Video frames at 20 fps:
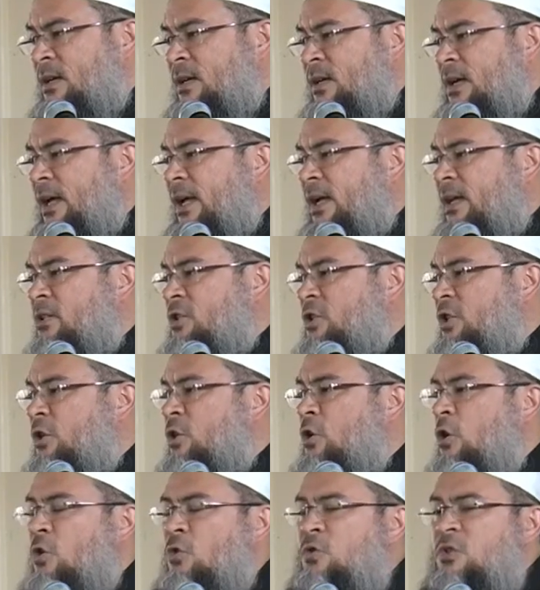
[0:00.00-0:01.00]
And she
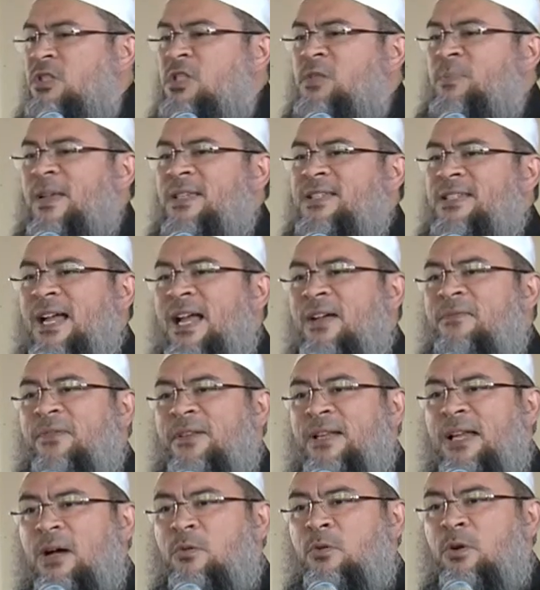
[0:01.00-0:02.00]
goes and spends half
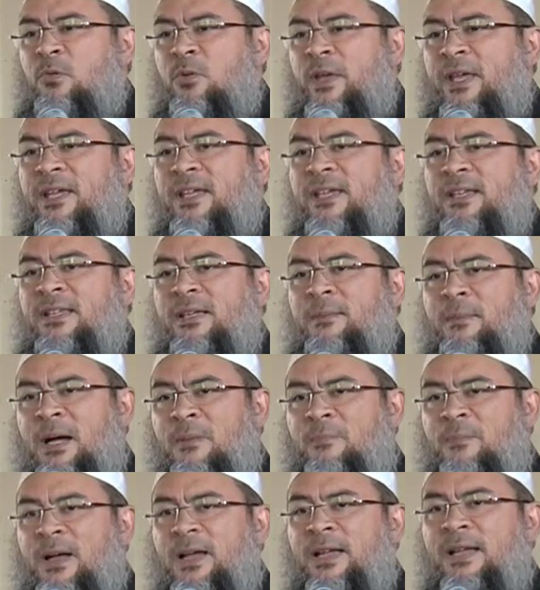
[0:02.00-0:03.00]
an hour waking them
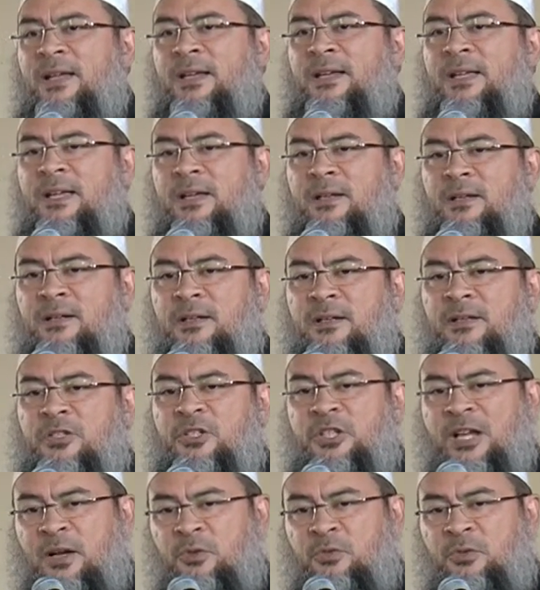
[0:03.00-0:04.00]
up. I can hear her
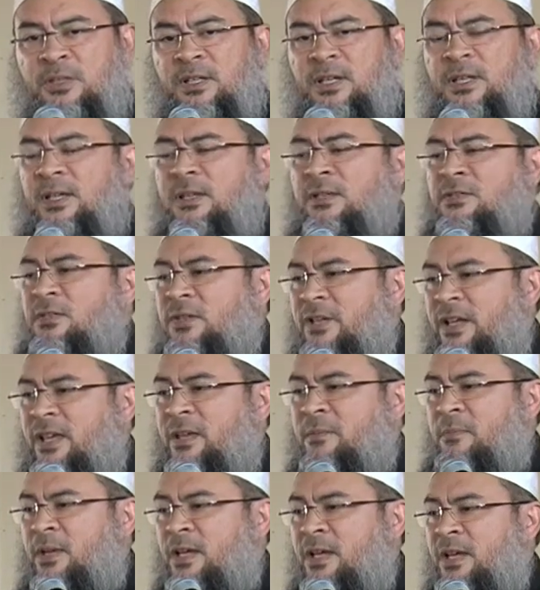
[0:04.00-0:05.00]
shouting,
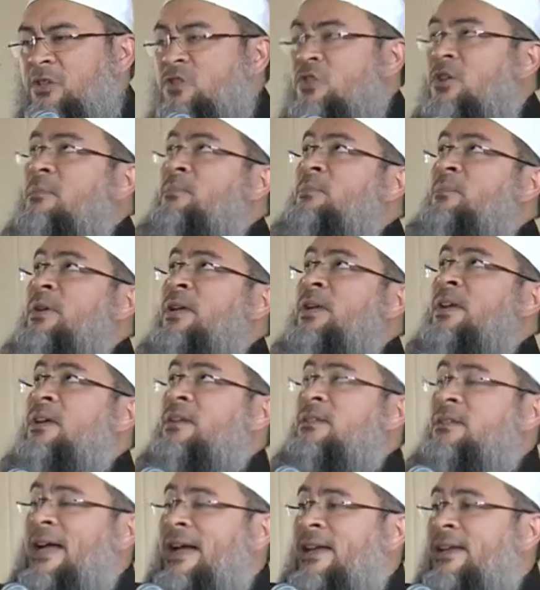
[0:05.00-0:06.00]
screaming,
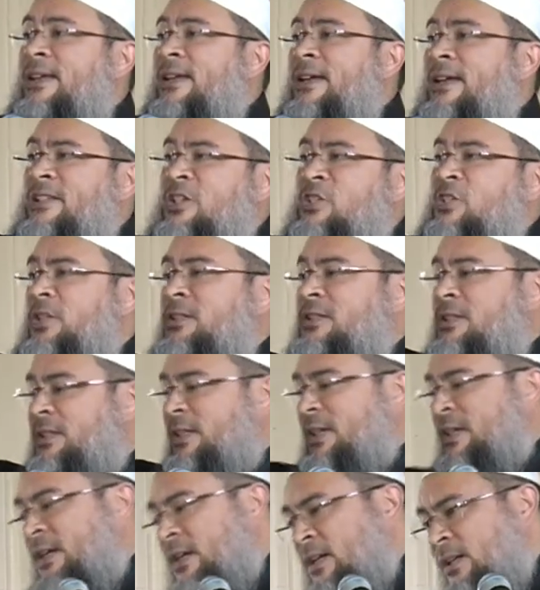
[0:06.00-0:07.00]
jumping, hanging at the
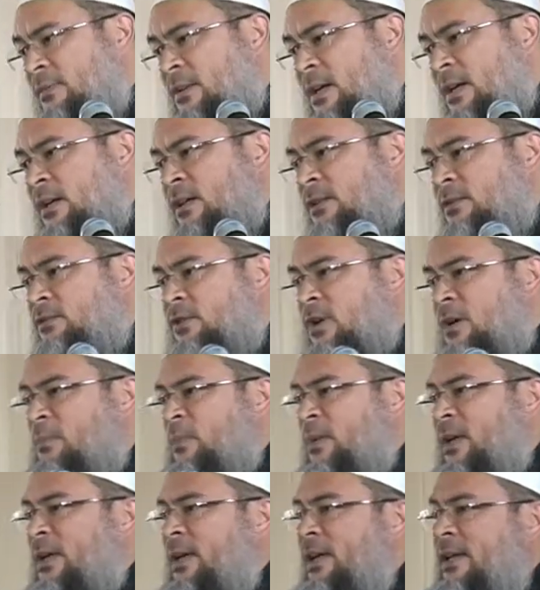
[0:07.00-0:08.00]
chandelier,
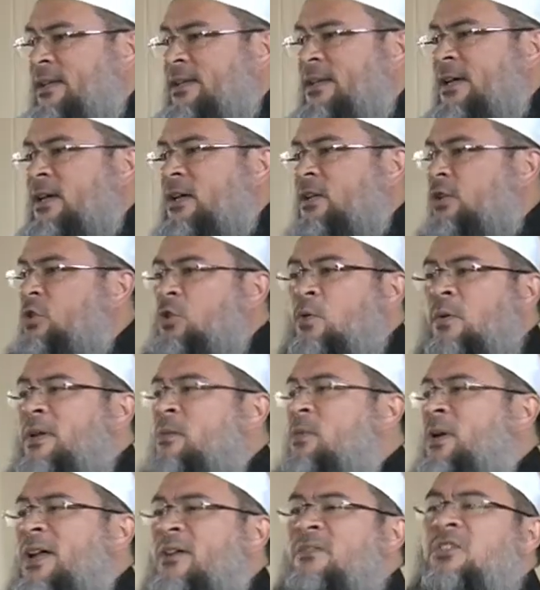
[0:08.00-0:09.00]
dropping, doing
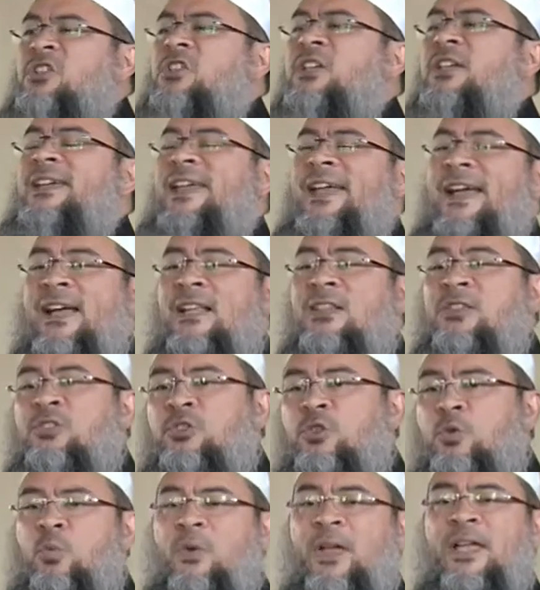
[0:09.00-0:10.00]
whatever she can
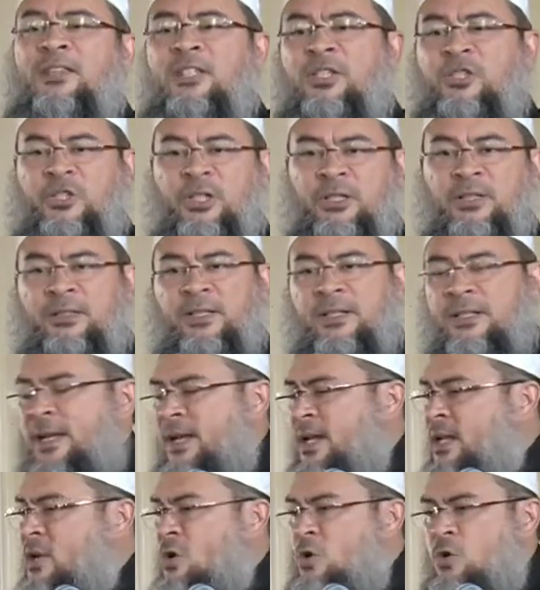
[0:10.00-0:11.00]
to wake the children.
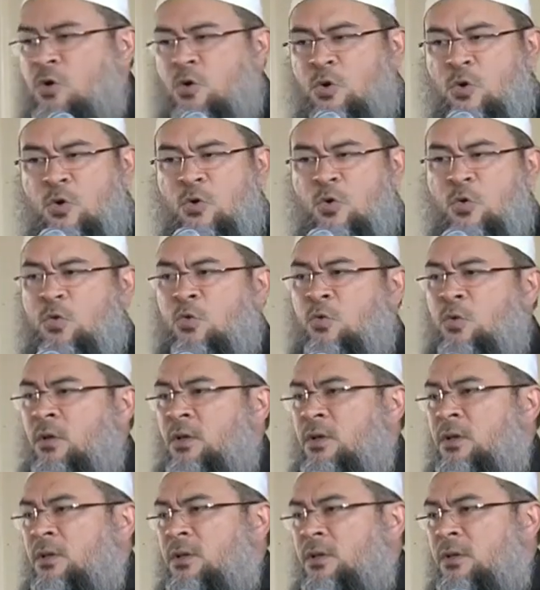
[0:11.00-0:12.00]
And no
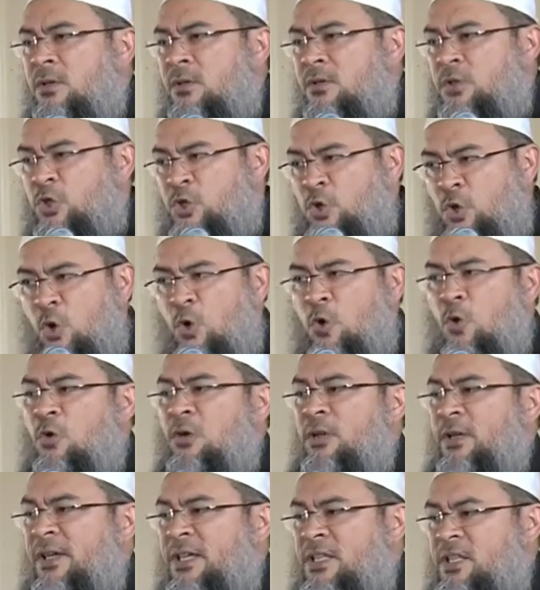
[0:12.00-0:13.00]

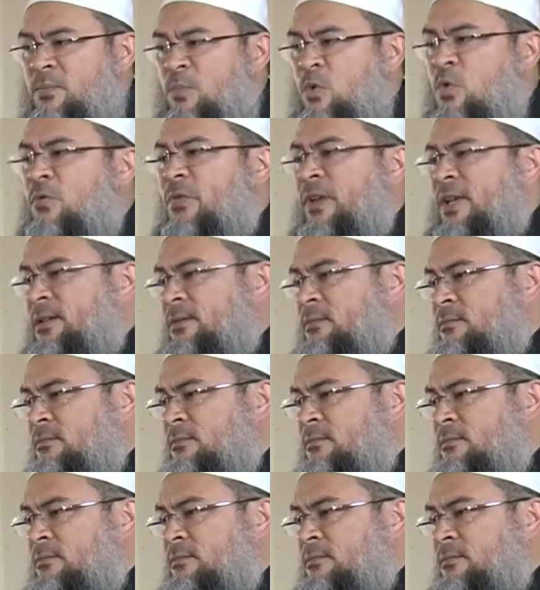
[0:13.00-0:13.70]
soul is moving.